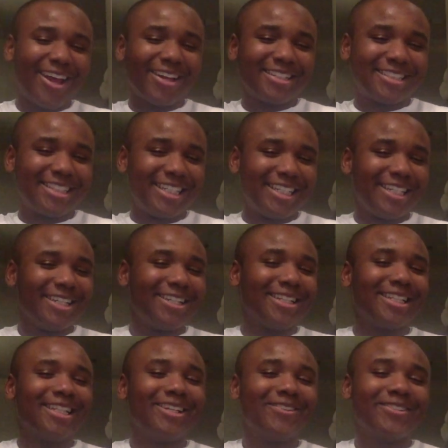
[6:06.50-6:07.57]
actually
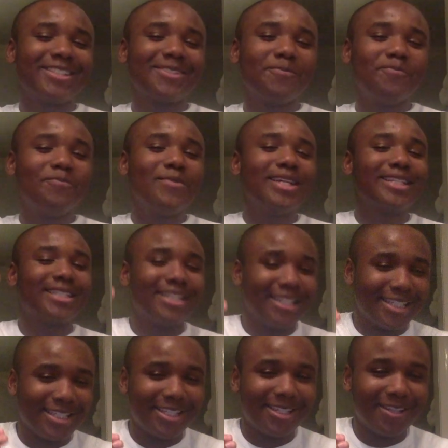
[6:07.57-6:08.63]
it was
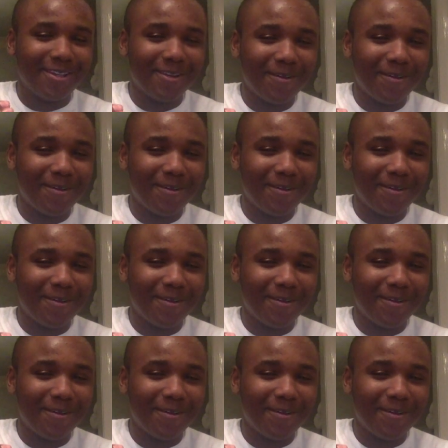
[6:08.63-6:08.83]
Mrs.